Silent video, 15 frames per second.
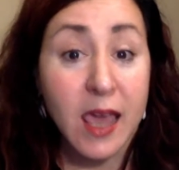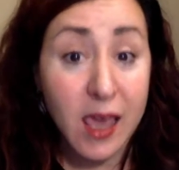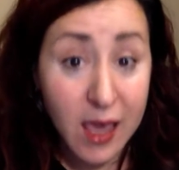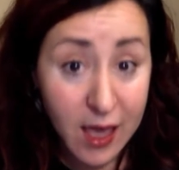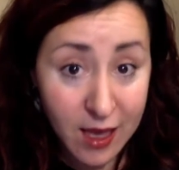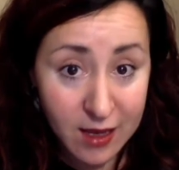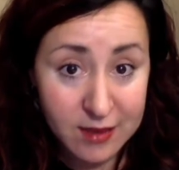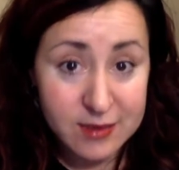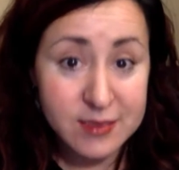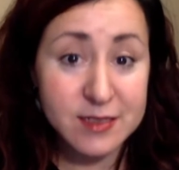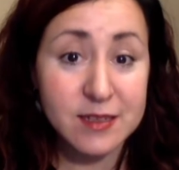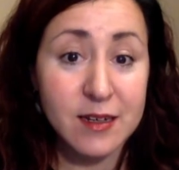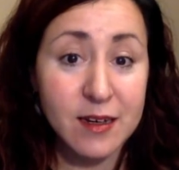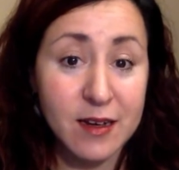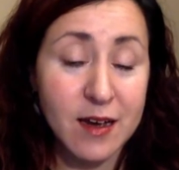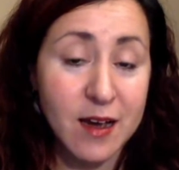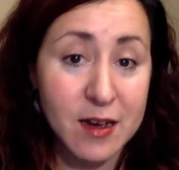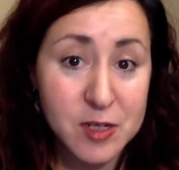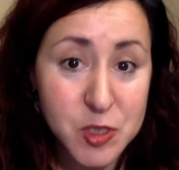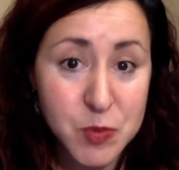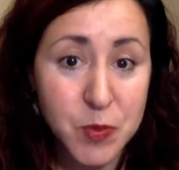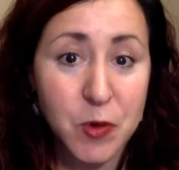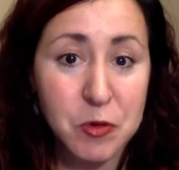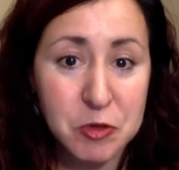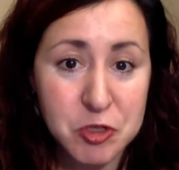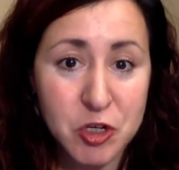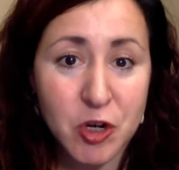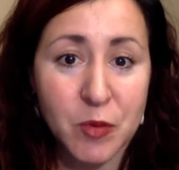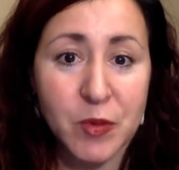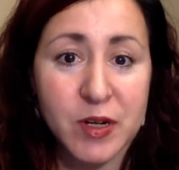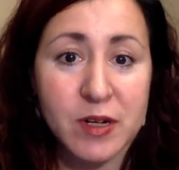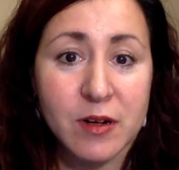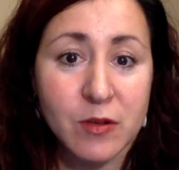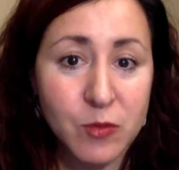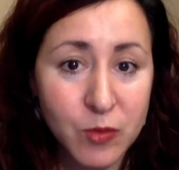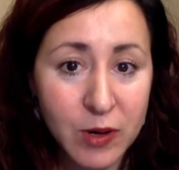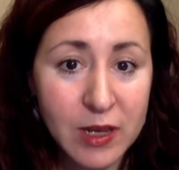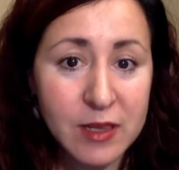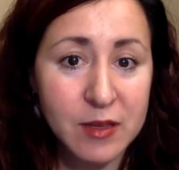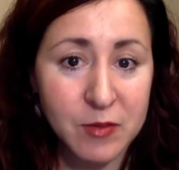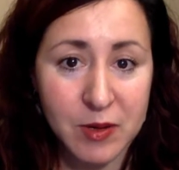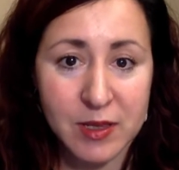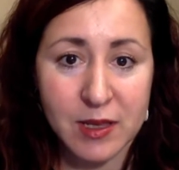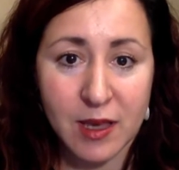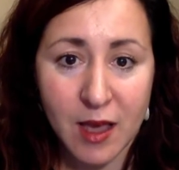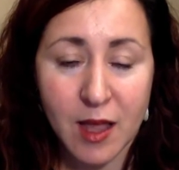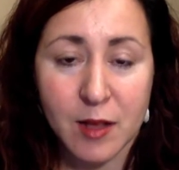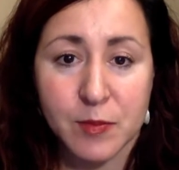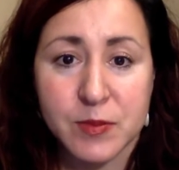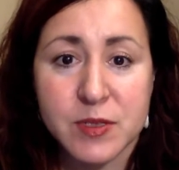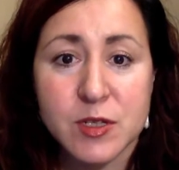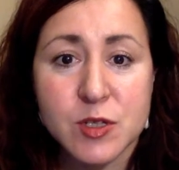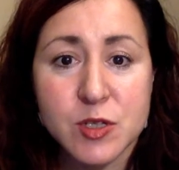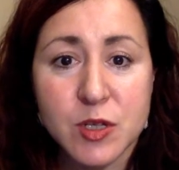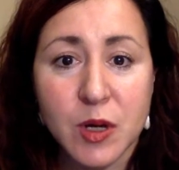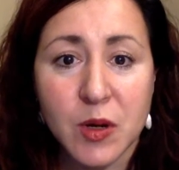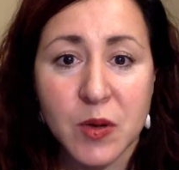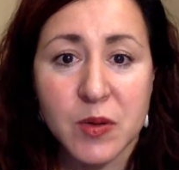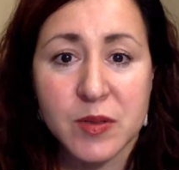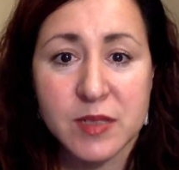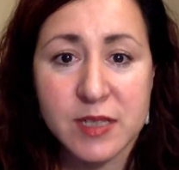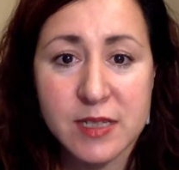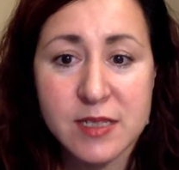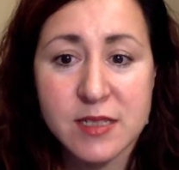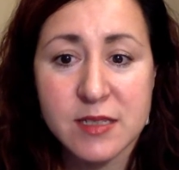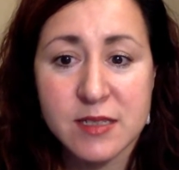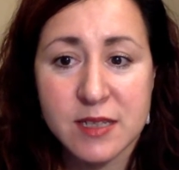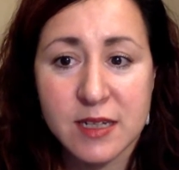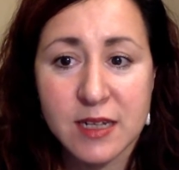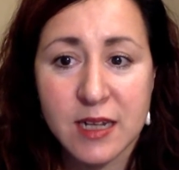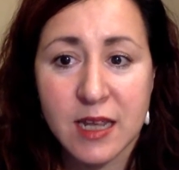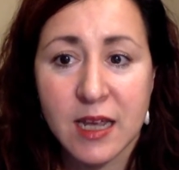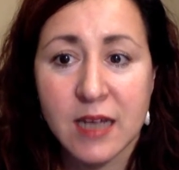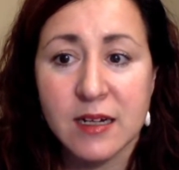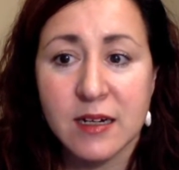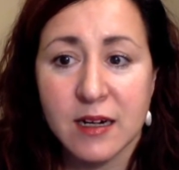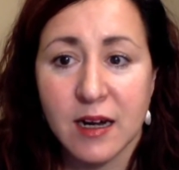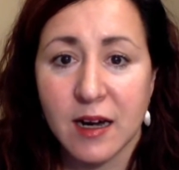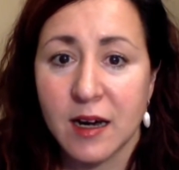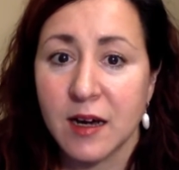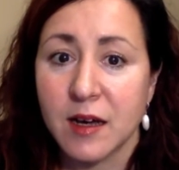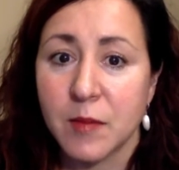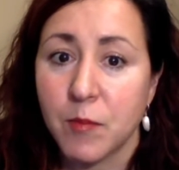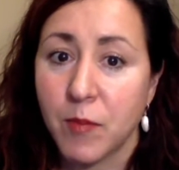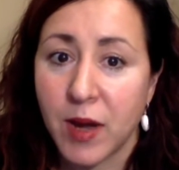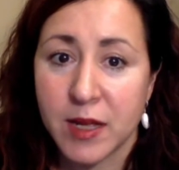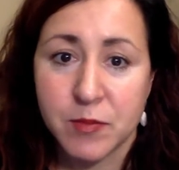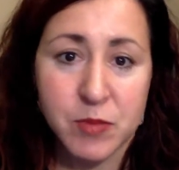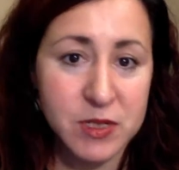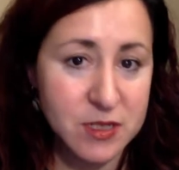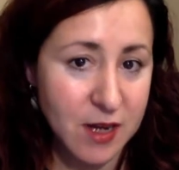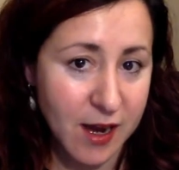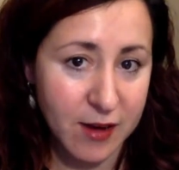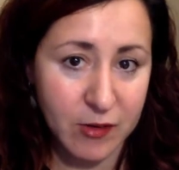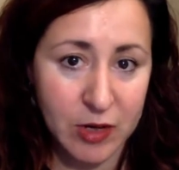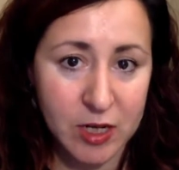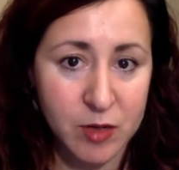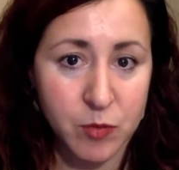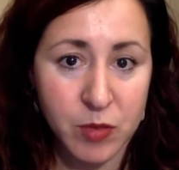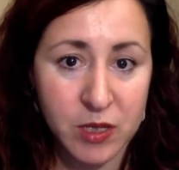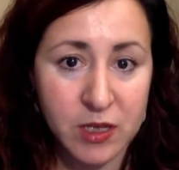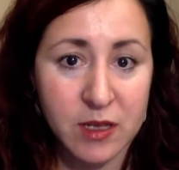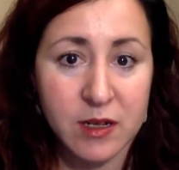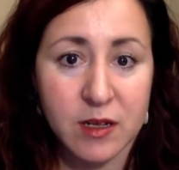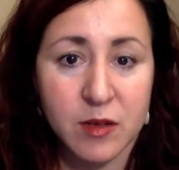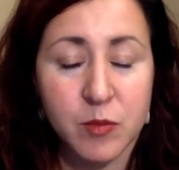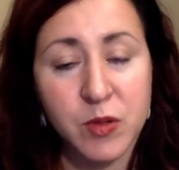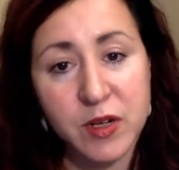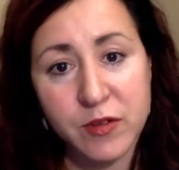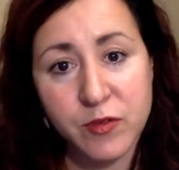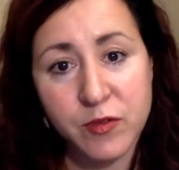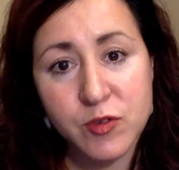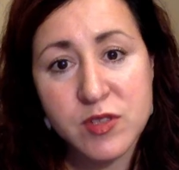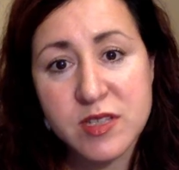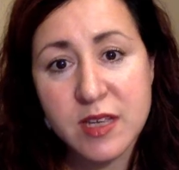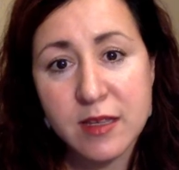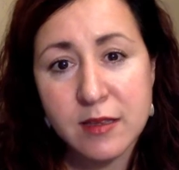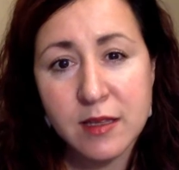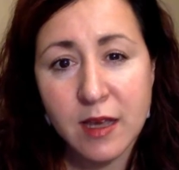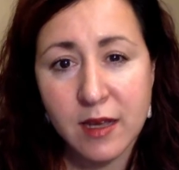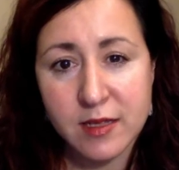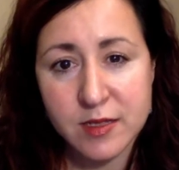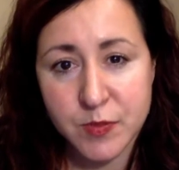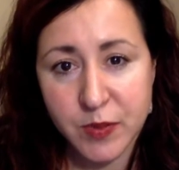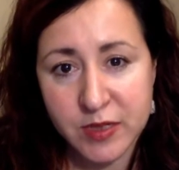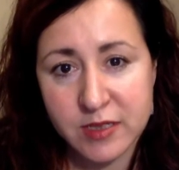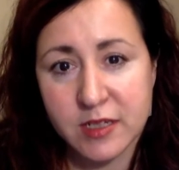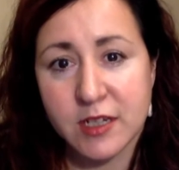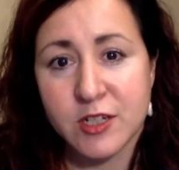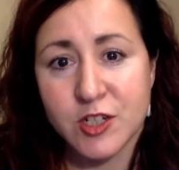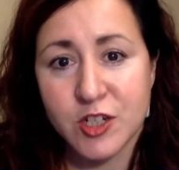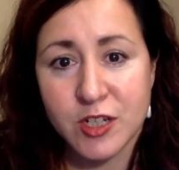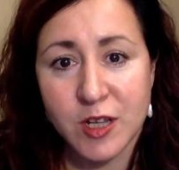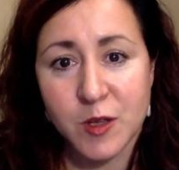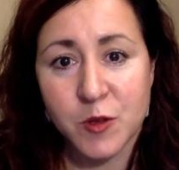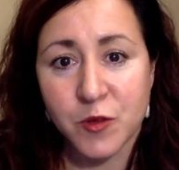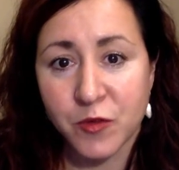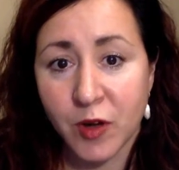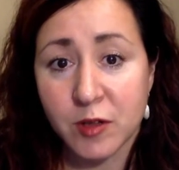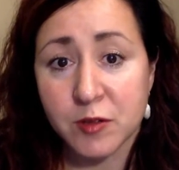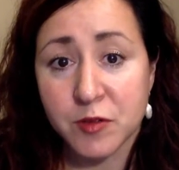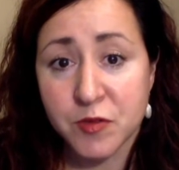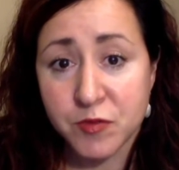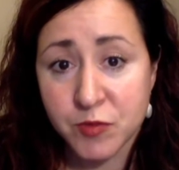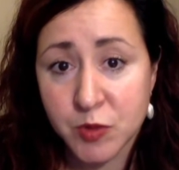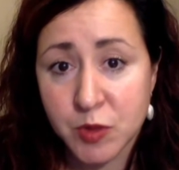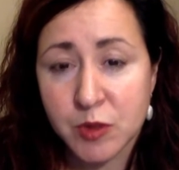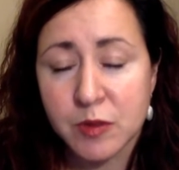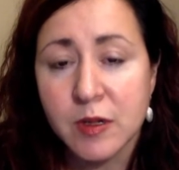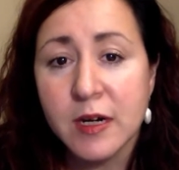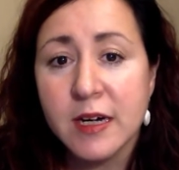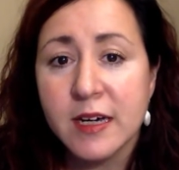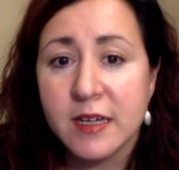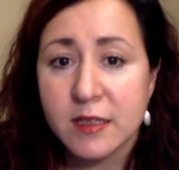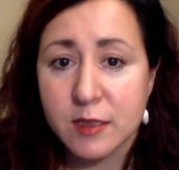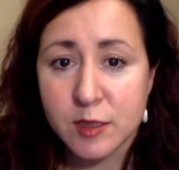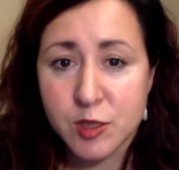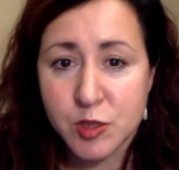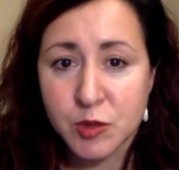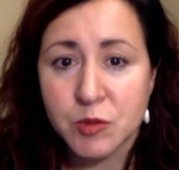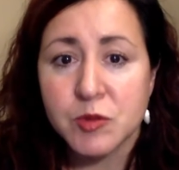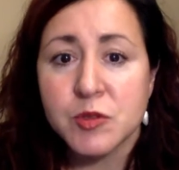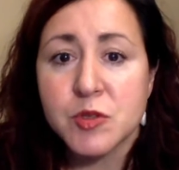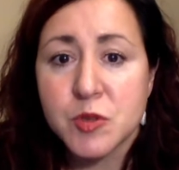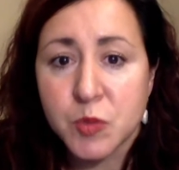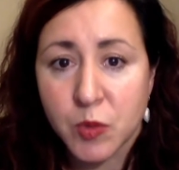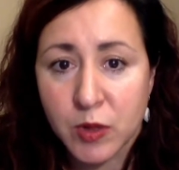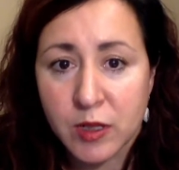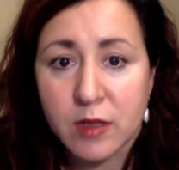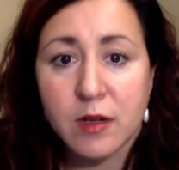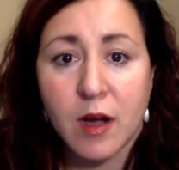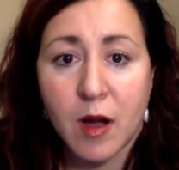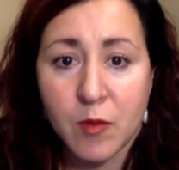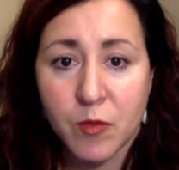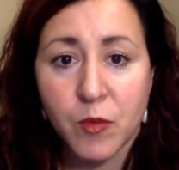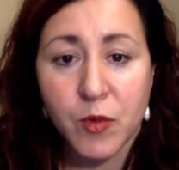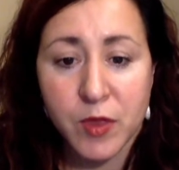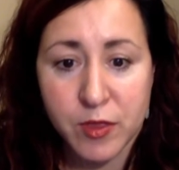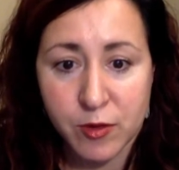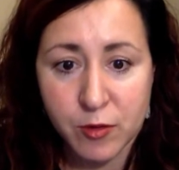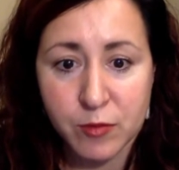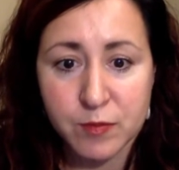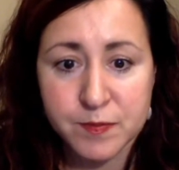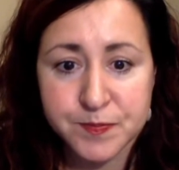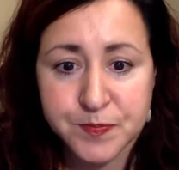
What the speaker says: and spoke German, really helped. So this technique might be tiring in the beginning, but if you set the expectation and you follow through, the students will come with you.